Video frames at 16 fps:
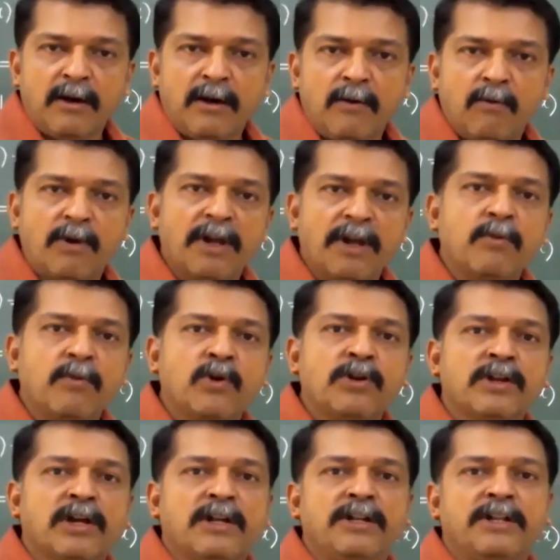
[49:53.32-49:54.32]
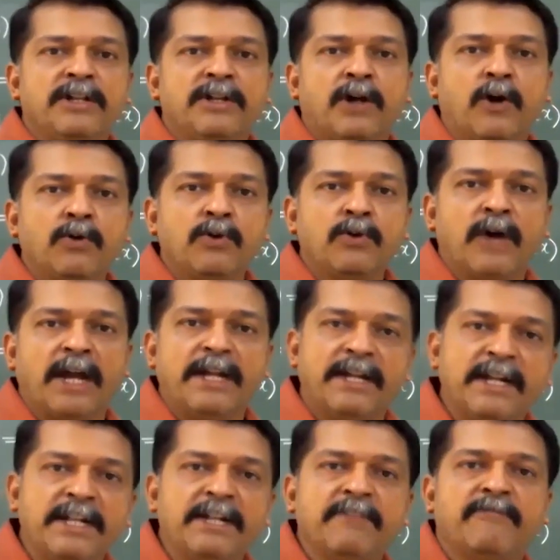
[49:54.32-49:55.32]
what about how to
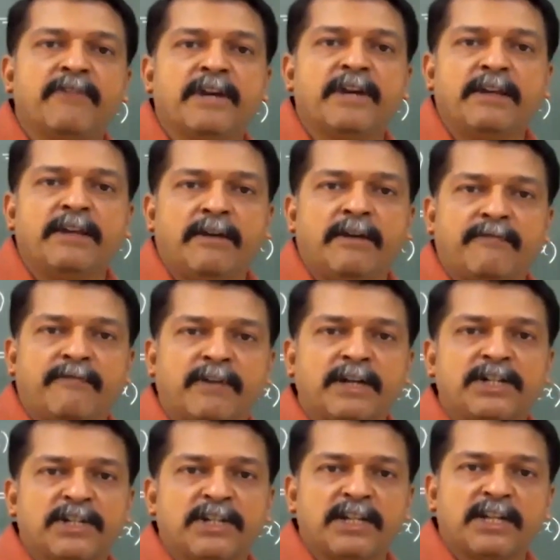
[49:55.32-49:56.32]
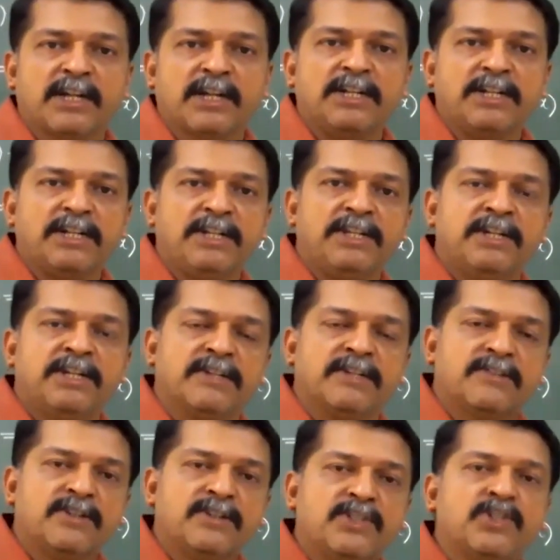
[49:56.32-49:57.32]
identify a function
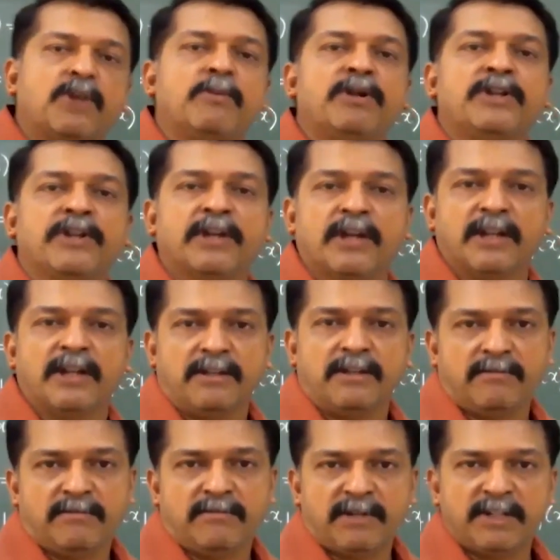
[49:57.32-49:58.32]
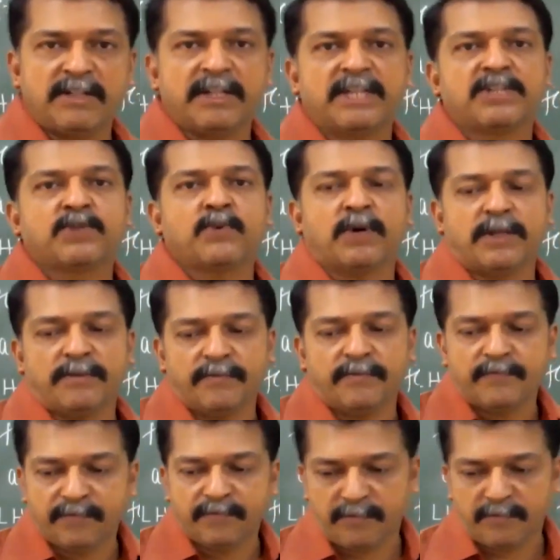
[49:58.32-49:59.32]
continuous geometrically? That's the next one.
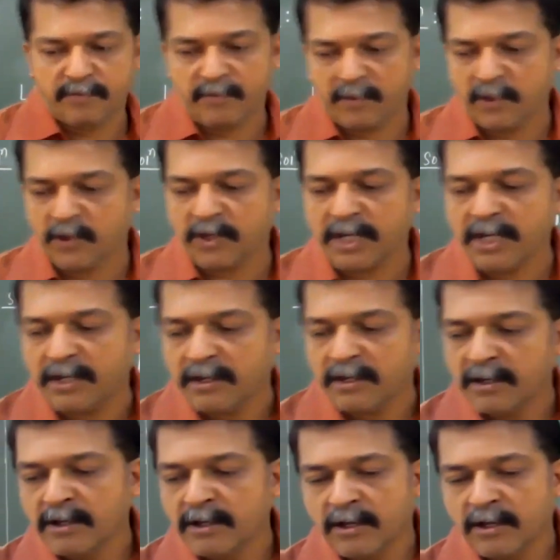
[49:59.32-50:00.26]
Okay.